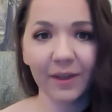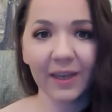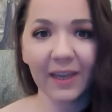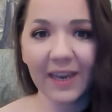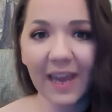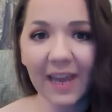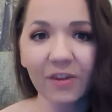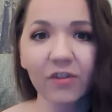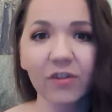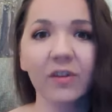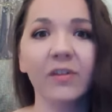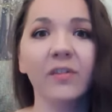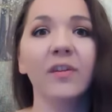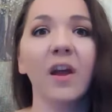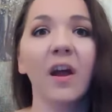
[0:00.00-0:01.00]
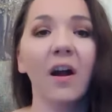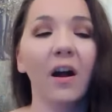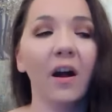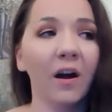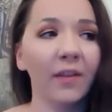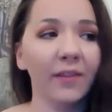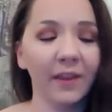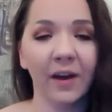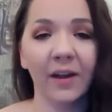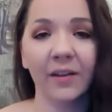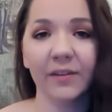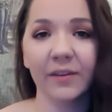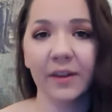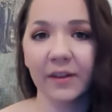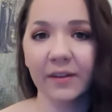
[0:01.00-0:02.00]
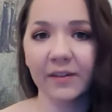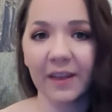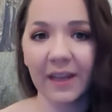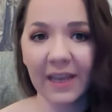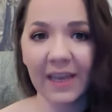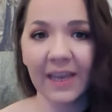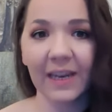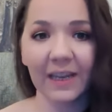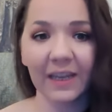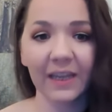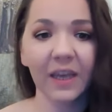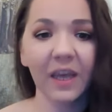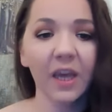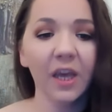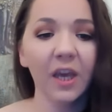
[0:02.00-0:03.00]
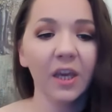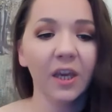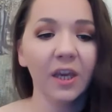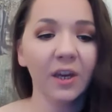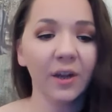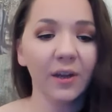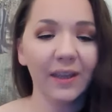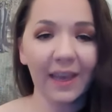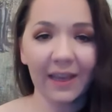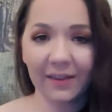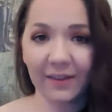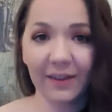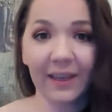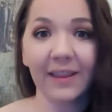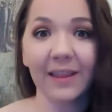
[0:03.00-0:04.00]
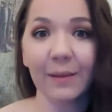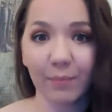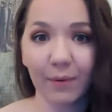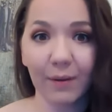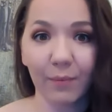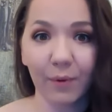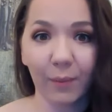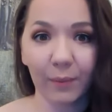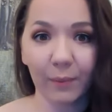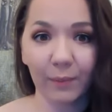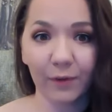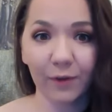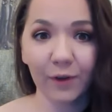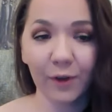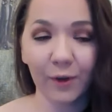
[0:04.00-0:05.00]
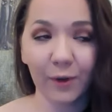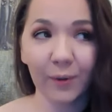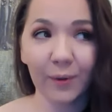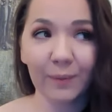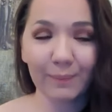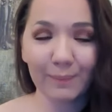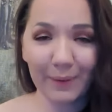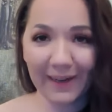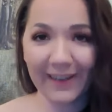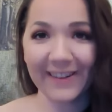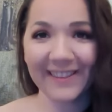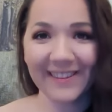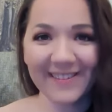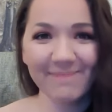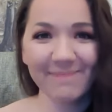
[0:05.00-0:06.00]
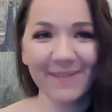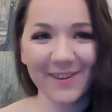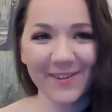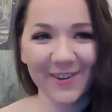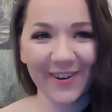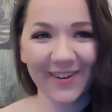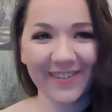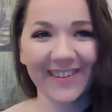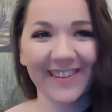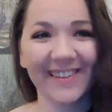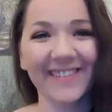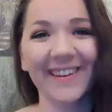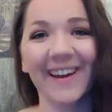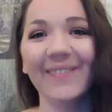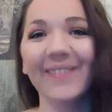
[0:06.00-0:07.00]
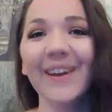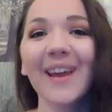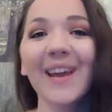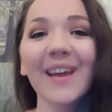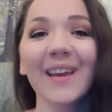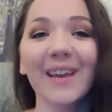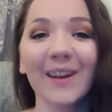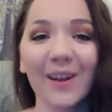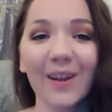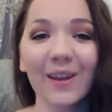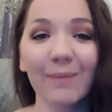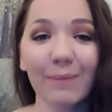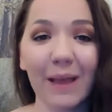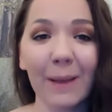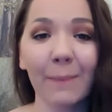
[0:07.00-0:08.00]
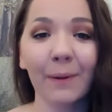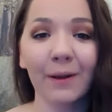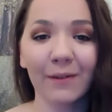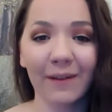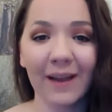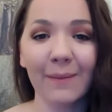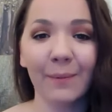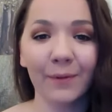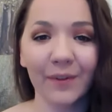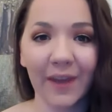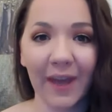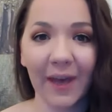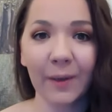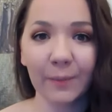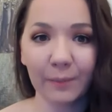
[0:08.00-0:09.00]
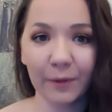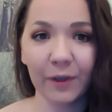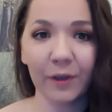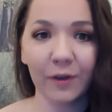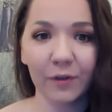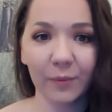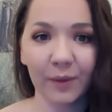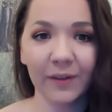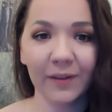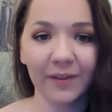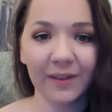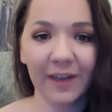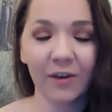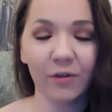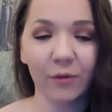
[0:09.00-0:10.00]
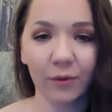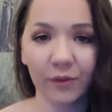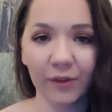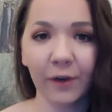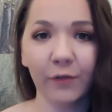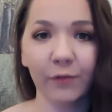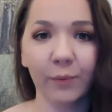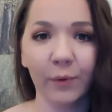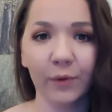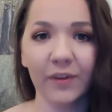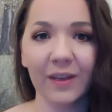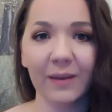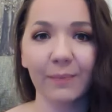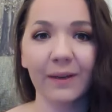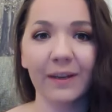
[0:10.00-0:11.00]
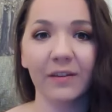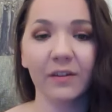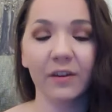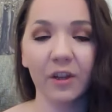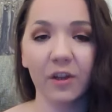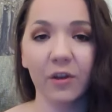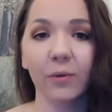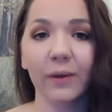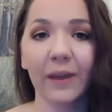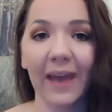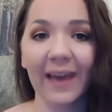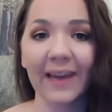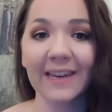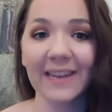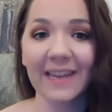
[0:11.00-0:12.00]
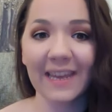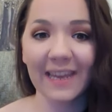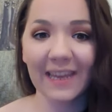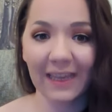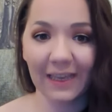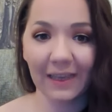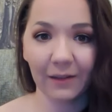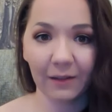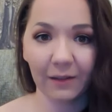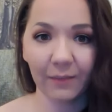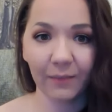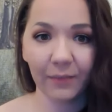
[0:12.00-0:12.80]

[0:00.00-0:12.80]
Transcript: Connections are the answer to healing. Yes, okay, they bring problems too, but the majority of the time, people are able to help you to understand yourself more deeply so you can heal.